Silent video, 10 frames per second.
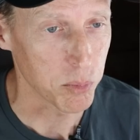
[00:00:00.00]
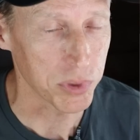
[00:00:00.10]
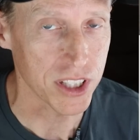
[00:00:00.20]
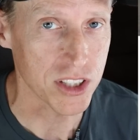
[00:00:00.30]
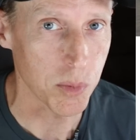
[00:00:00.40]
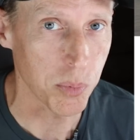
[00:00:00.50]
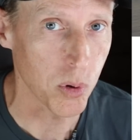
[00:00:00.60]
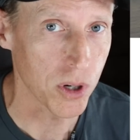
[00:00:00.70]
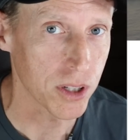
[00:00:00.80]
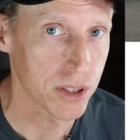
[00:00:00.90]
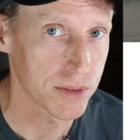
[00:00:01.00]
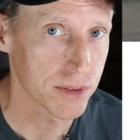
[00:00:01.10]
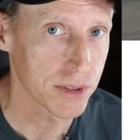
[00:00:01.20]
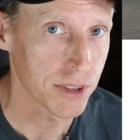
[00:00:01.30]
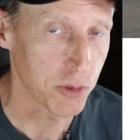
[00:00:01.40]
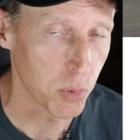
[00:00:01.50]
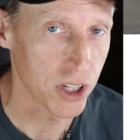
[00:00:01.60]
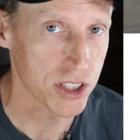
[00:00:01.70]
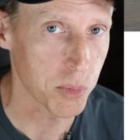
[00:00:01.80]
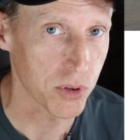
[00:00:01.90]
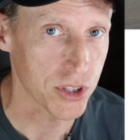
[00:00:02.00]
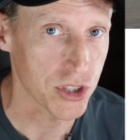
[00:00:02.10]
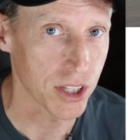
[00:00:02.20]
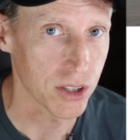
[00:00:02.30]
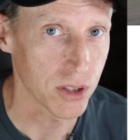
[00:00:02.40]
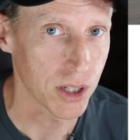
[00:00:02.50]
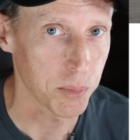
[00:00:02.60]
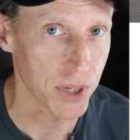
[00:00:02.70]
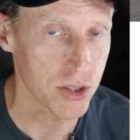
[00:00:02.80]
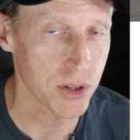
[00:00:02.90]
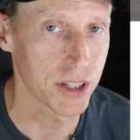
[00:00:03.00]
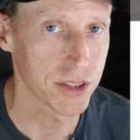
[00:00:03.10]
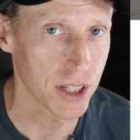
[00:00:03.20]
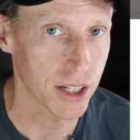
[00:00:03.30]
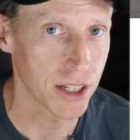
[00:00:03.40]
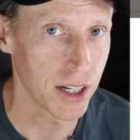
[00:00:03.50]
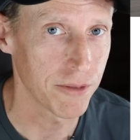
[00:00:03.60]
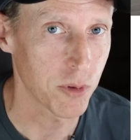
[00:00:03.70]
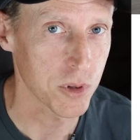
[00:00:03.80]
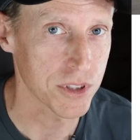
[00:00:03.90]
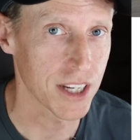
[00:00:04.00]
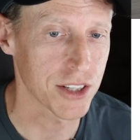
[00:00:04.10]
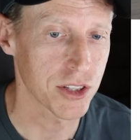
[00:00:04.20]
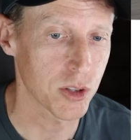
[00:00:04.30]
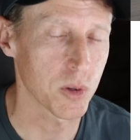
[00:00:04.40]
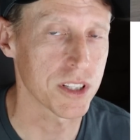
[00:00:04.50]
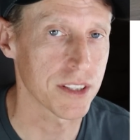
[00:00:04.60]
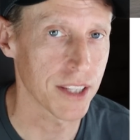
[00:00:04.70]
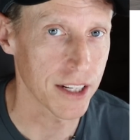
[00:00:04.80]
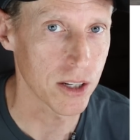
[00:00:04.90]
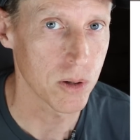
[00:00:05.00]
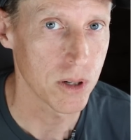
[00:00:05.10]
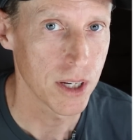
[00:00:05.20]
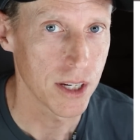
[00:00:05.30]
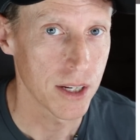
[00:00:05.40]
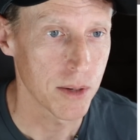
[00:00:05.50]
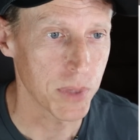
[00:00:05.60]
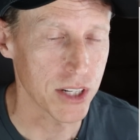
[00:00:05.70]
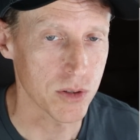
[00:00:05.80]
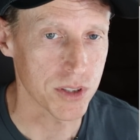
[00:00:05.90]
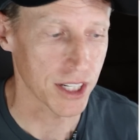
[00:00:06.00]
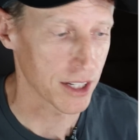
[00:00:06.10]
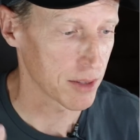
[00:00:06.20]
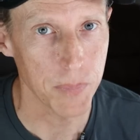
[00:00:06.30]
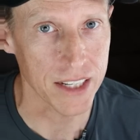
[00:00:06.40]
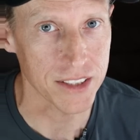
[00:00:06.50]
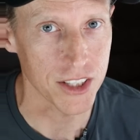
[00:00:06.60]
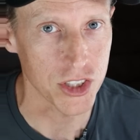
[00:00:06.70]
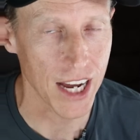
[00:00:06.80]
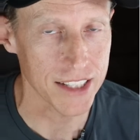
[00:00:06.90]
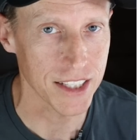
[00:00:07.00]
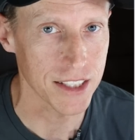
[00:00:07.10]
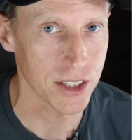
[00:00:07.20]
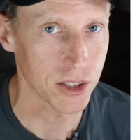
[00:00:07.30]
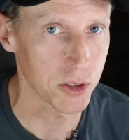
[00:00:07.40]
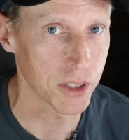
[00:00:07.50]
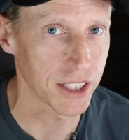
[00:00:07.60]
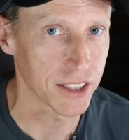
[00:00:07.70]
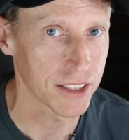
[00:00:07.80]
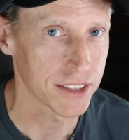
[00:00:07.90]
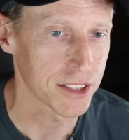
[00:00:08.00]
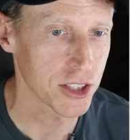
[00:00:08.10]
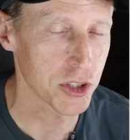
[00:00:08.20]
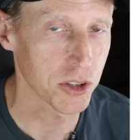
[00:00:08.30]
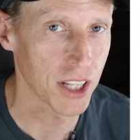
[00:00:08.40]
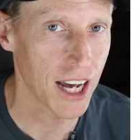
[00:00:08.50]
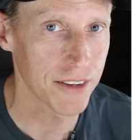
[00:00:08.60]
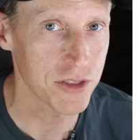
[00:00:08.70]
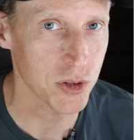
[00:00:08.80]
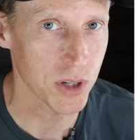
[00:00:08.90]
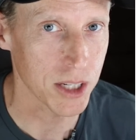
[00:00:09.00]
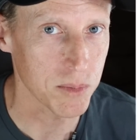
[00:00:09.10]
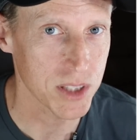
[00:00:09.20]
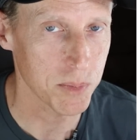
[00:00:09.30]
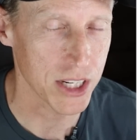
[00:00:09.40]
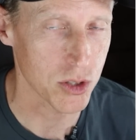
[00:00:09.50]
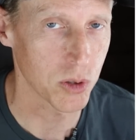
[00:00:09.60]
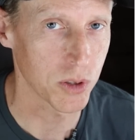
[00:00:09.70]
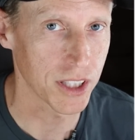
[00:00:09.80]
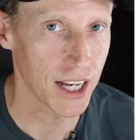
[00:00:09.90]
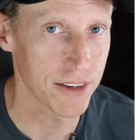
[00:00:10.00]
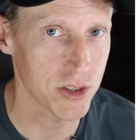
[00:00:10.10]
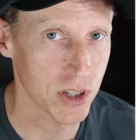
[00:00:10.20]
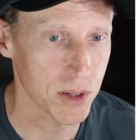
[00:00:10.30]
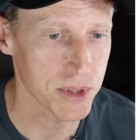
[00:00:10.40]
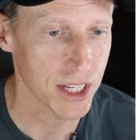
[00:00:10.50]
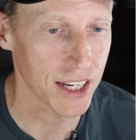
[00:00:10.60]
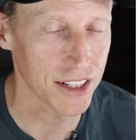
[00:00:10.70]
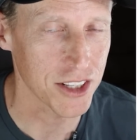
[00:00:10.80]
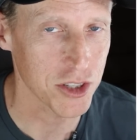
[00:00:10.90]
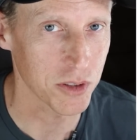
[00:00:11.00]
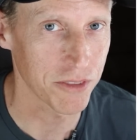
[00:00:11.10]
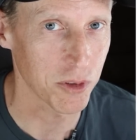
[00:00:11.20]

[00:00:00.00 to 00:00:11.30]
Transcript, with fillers: And please support, if you want to support the channel, on patreon.com forward slash Chris Lehto. Patrons get backstage access, including additional live streams, patron only live streams, and additional